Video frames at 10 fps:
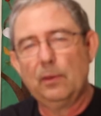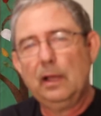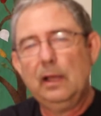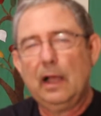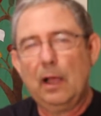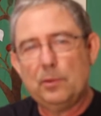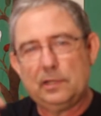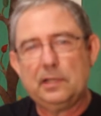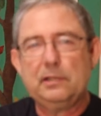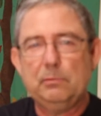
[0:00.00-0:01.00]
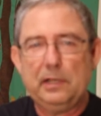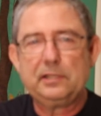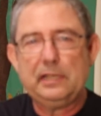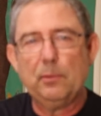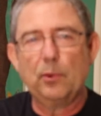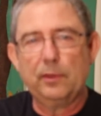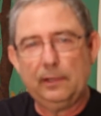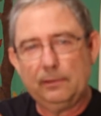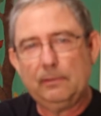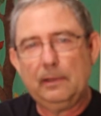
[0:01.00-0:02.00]
I was listening more
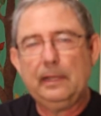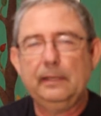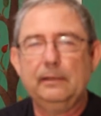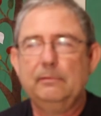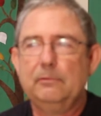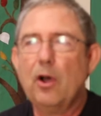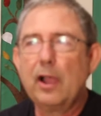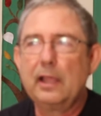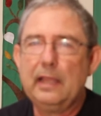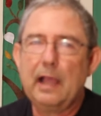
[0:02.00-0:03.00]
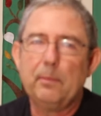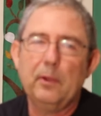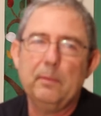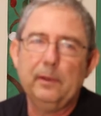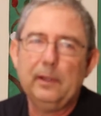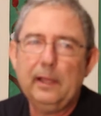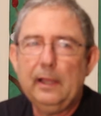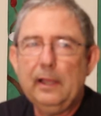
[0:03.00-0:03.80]
than in talking at that point, but